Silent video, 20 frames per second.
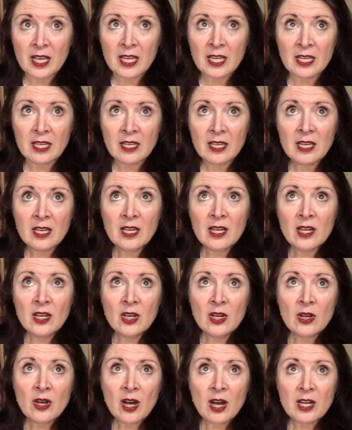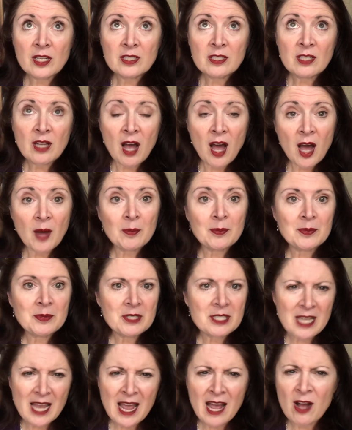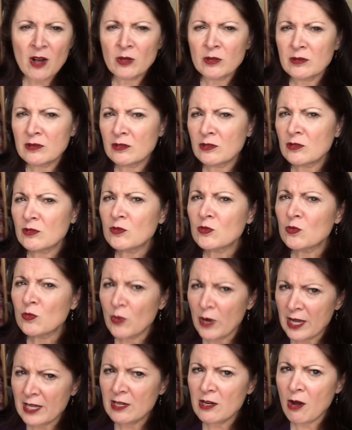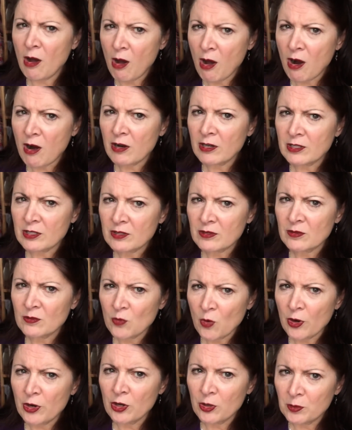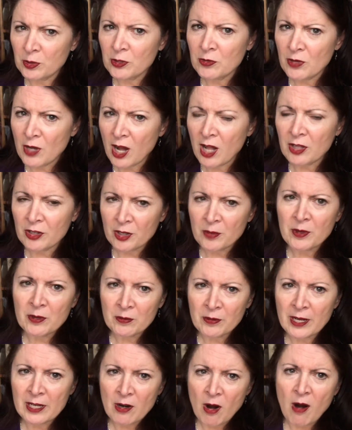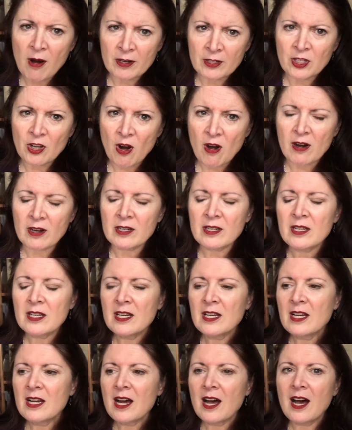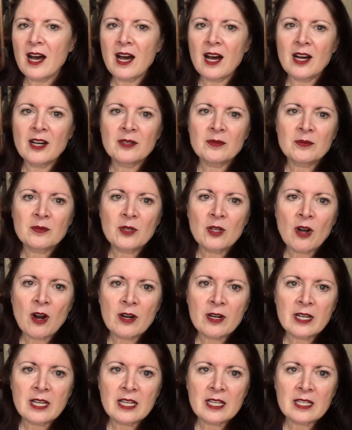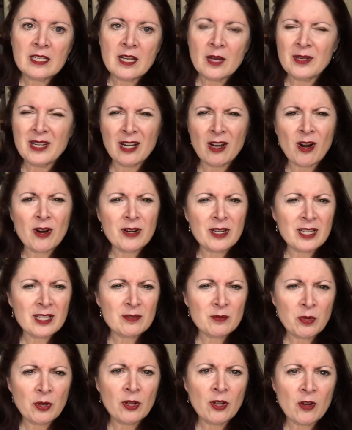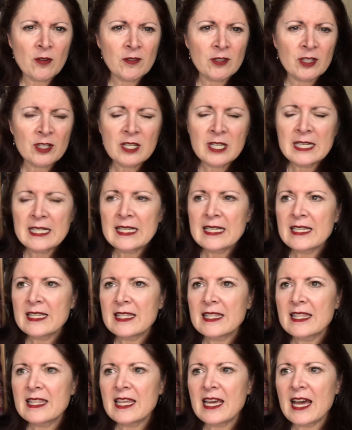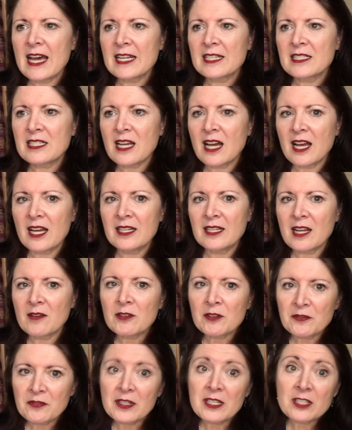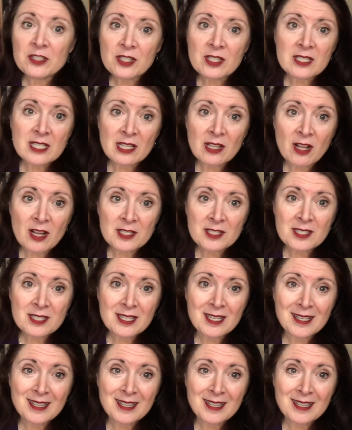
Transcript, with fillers: a, a top-down red heart, royal blue color, but red heart yarn um, cardigan, I'm uh, not cardigan, pullover that I never finished because I lost